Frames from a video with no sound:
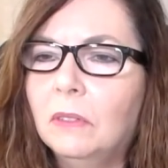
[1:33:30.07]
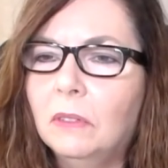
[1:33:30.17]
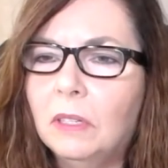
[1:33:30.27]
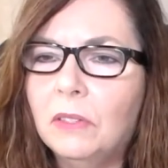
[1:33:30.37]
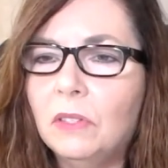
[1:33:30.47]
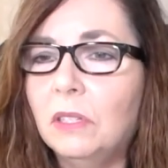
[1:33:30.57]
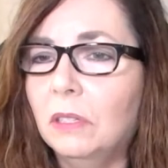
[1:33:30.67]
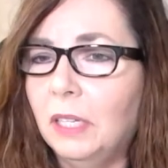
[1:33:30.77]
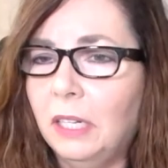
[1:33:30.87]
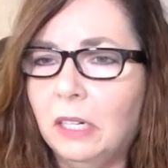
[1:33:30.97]
is
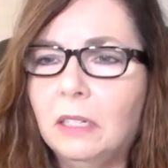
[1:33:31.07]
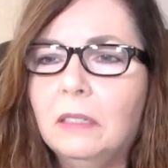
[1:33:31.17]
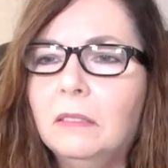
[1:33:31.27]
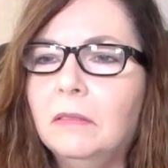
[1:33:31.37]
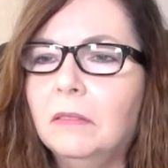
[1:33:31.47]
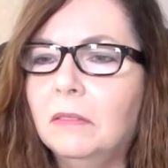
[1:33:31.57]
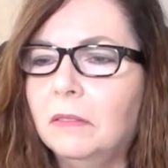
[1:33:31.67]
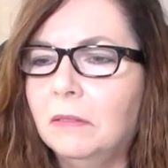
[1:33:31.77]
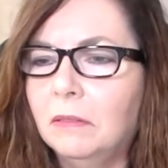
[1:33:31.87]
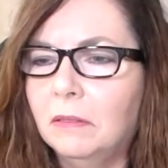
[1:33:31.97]
still here.
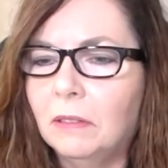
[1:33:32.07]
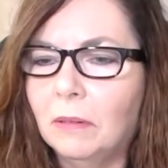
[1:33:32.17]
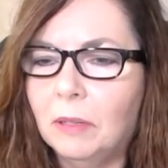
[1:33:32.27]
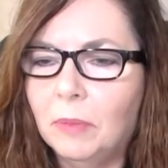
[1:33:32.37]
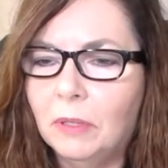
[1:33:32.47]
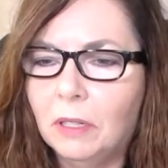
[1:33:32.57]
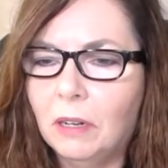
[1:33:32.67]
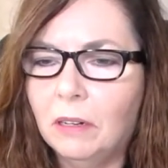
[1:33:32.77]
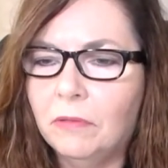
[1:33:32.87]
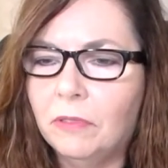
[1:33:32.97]
So I'm going to pull a
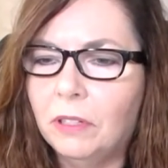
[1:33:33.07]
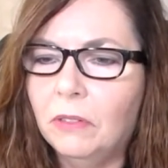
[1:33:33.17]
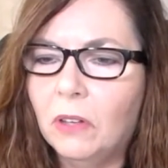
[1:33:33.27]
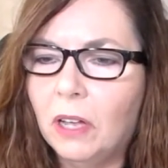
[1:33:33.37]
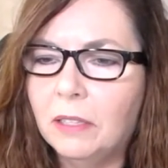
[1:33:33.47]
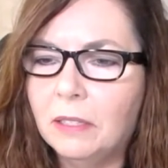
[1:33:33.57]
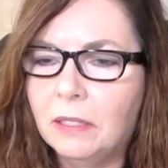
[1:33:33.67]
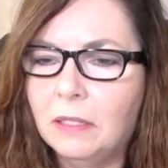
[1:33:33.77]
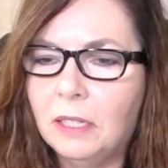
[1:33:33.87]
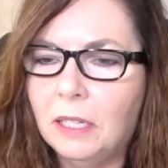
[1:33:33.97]
card for you,
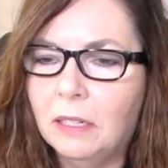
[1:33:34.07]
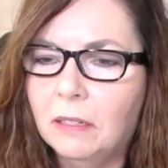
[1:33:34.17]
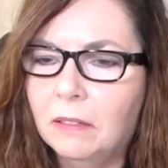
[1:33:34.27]
Constantina.